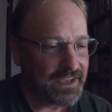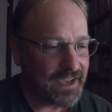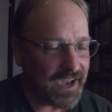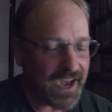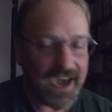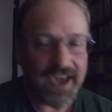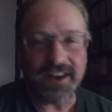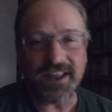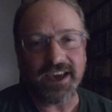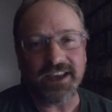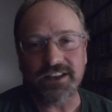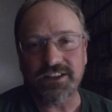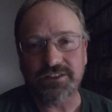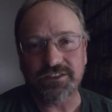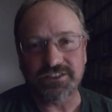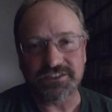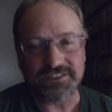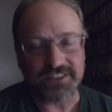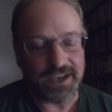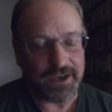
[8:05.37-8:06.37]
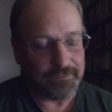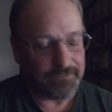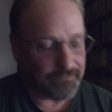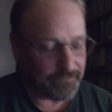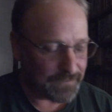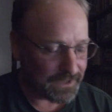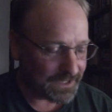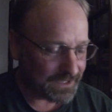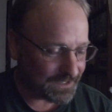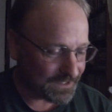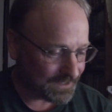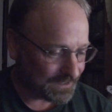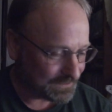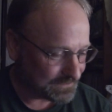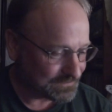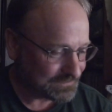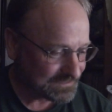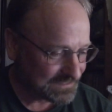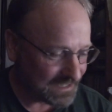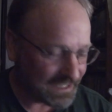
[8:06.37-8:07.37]
Had a good time. But
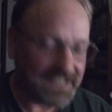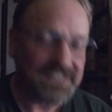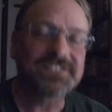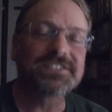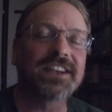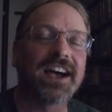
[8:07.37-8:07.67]
yes,